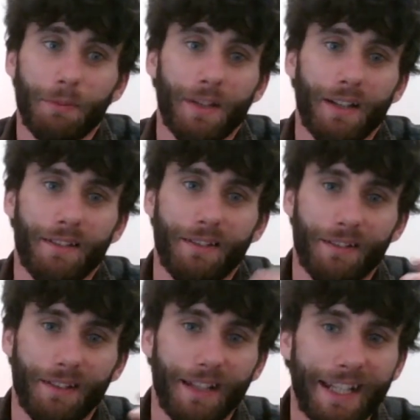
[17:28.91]
as
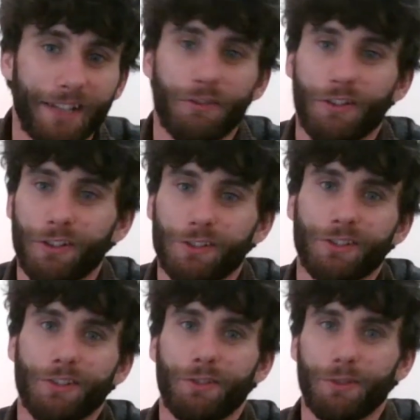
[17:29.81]
an
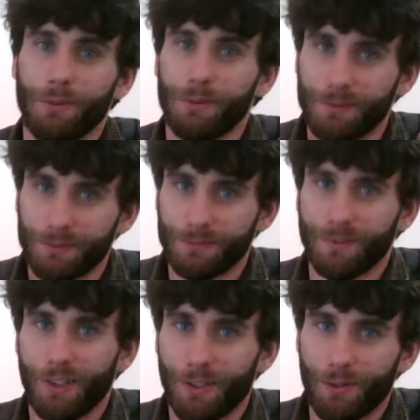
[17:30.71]
introduction to
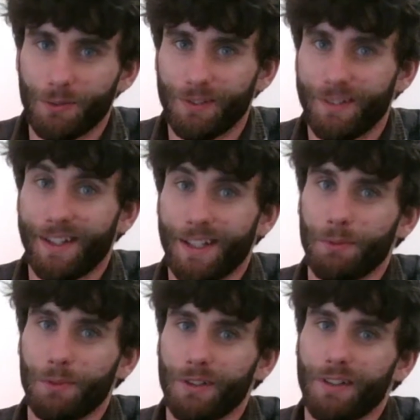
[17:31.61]
day
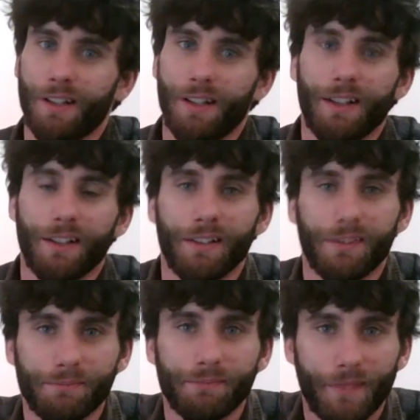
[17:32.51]
one on
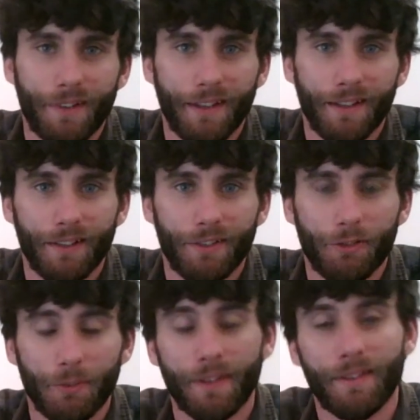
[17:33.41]
said
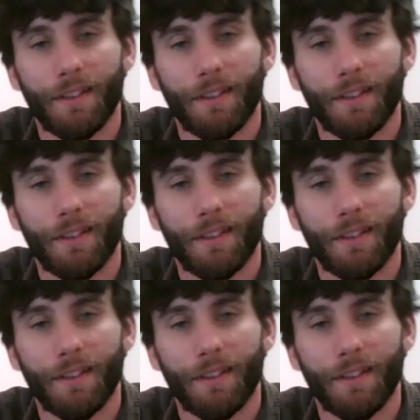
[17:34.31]
instruments.